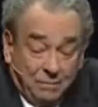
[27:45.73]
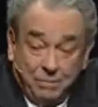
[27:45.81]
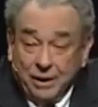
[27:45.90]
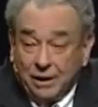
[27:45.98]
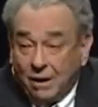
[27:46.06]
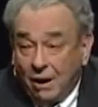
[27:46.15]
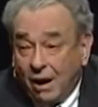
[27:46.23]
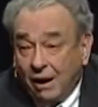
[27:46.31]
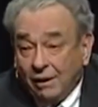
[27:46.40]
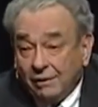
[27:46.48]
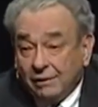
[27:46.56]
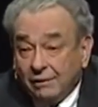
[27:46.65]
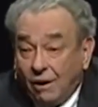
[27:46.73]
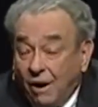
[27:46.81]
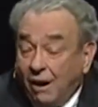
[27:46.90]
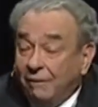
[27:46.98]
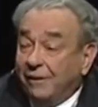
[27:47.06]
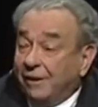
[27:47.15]
because
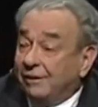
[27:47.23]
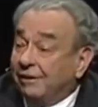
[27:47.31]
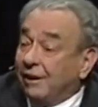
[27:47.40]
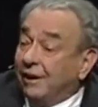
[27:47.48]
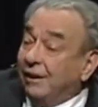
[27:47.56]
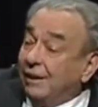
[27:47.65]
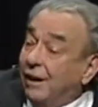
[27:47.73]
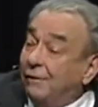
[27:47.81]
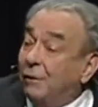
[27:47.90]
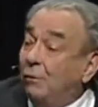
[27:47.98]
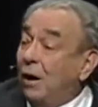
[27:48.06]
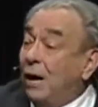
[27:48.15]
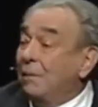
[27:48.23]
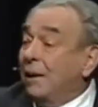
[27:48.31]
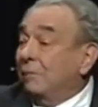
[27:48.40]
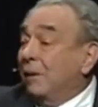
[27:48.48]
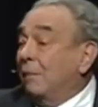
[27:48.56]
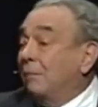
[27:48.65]
obviously the
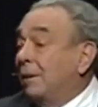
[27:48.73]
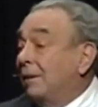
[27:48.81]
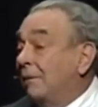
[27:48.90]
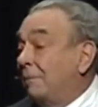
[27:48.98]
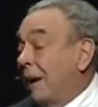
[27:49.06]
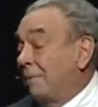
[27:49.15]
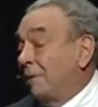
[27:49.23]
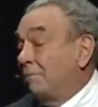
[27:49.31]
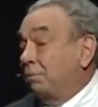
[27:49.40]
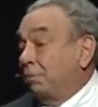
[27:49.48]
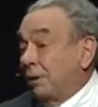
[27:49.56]
overwhelming number of people,